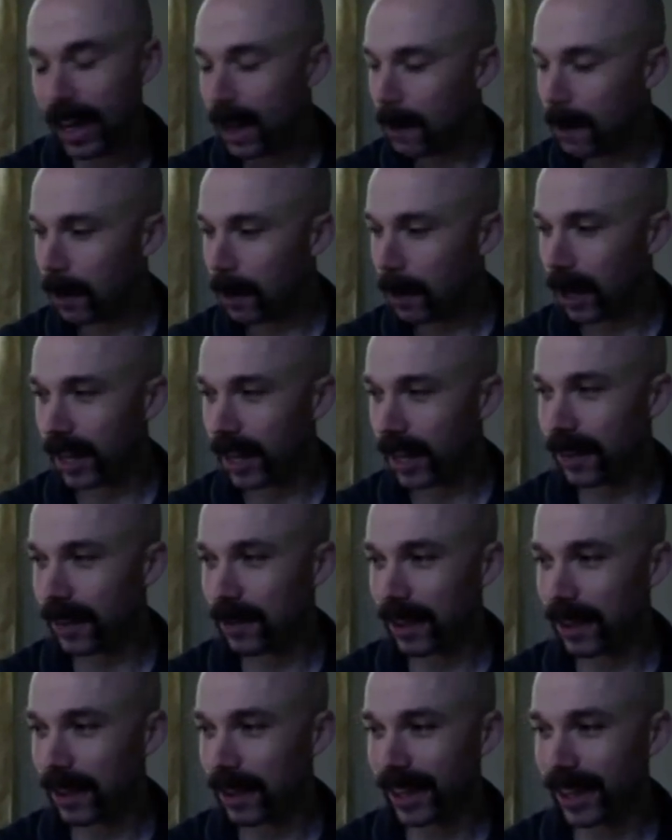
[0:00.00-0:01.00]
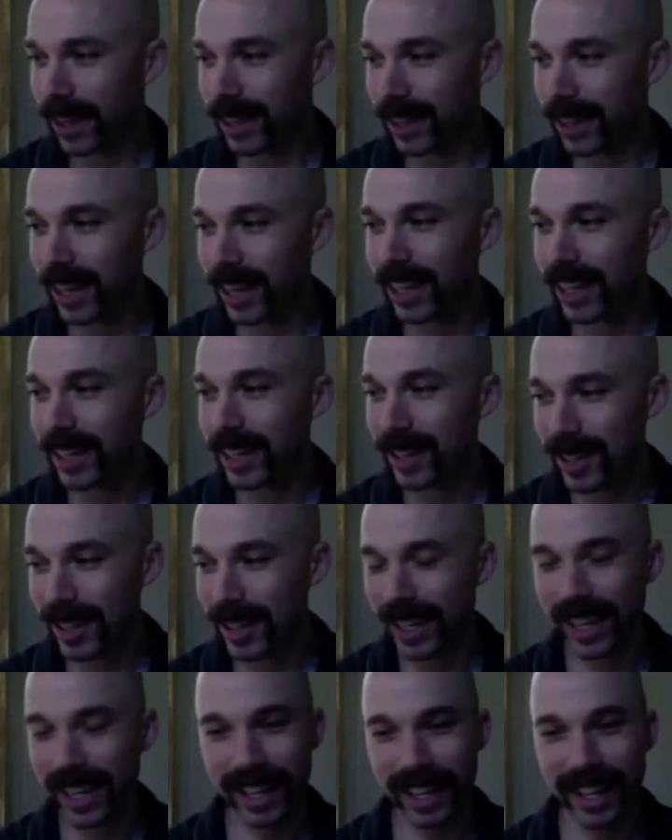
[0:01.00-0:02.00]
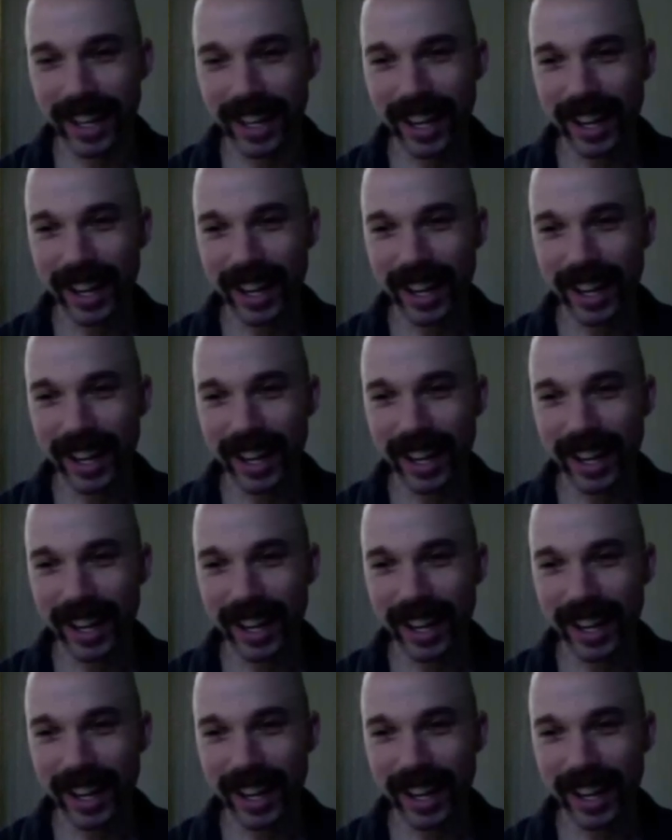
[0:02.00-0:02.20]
but they didn't see it